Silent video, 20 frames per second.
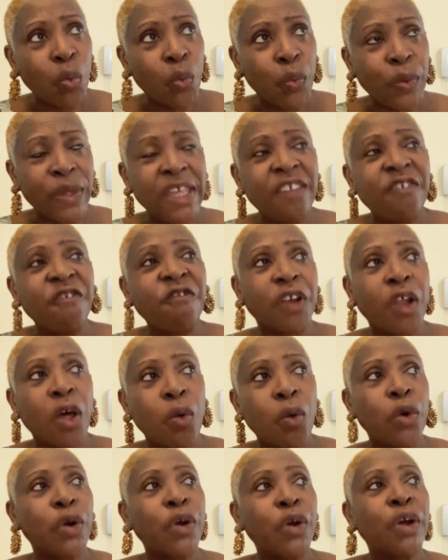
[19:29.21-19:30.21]
wheat
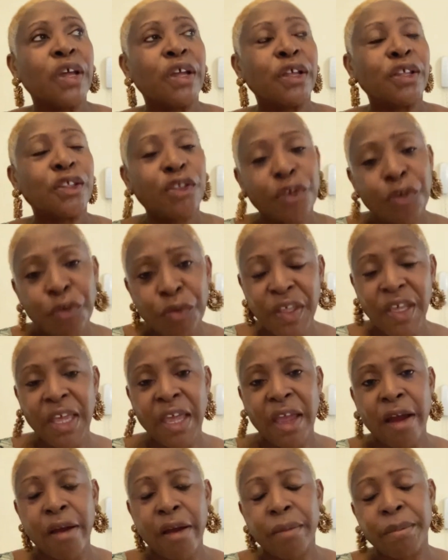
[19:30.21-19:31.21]
flour to the
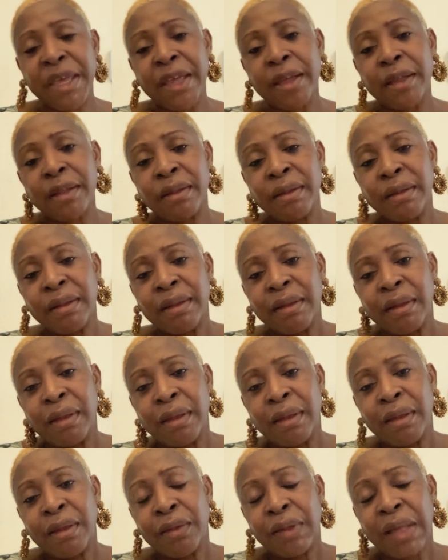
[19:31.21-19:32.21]
Caribbean
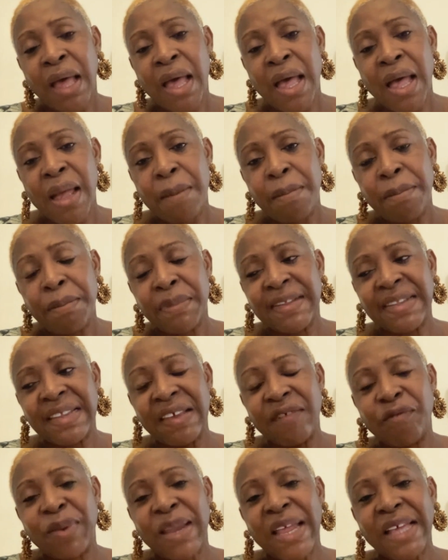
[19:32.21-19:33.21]

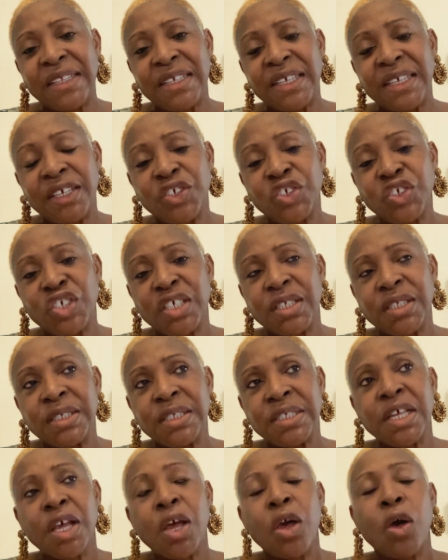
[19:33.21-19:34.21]
slave
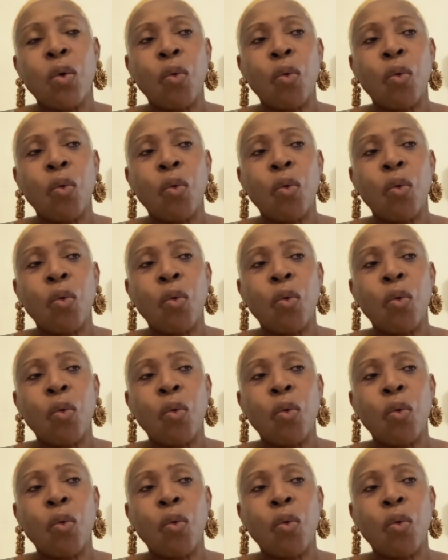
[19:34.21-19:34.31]
plantations.